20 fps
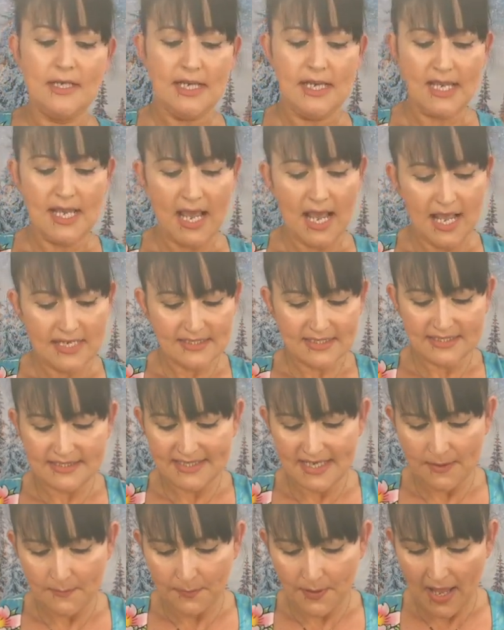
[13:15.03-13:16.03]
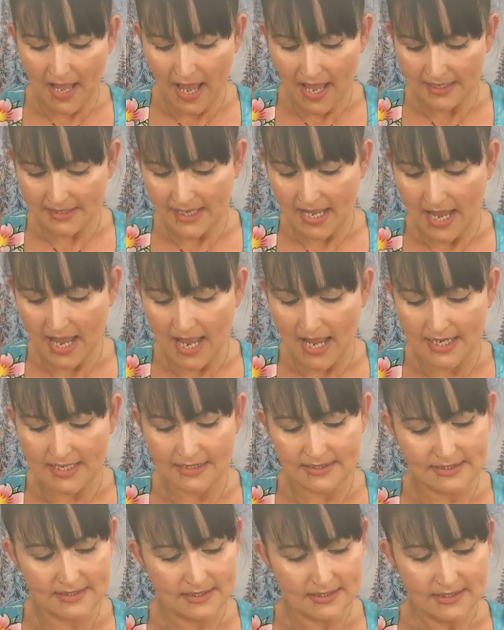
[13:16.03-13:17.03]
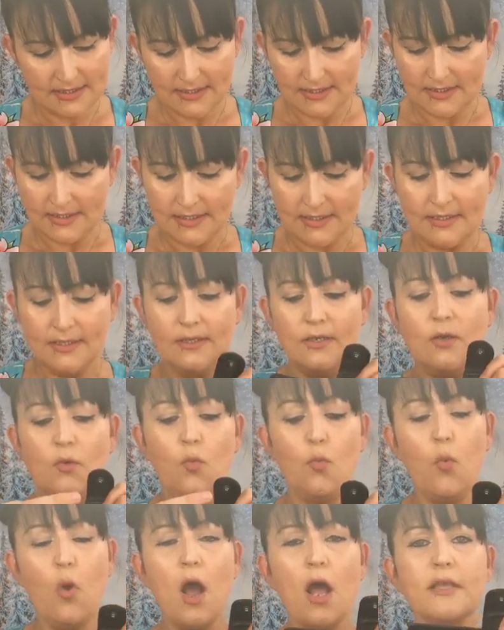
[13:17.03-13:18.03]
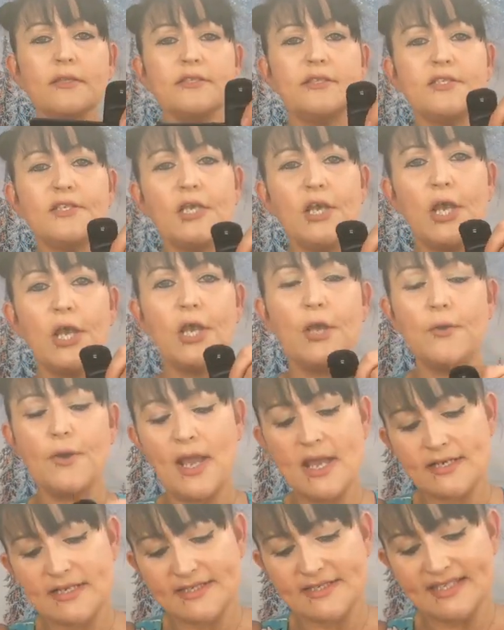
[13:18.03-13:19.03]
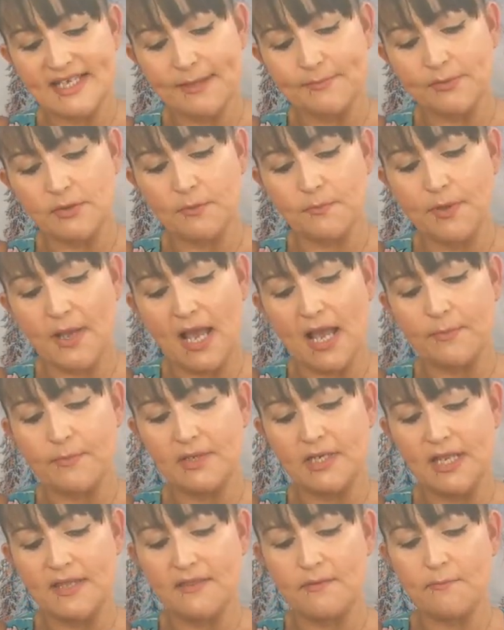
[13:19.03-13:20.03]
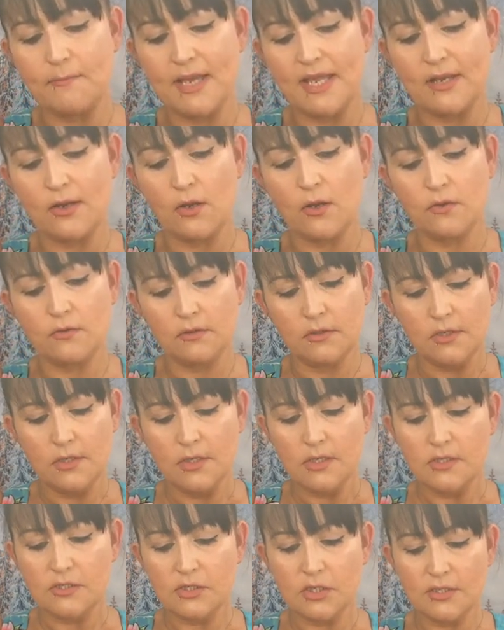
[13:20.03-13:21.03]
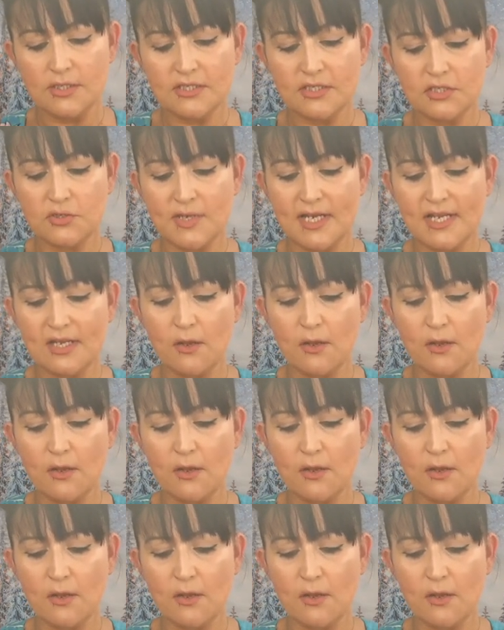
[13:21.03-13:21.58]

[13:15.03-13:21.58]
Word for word: it has a zip part, guys. One, two, and a zip compartment in the middle. So there's three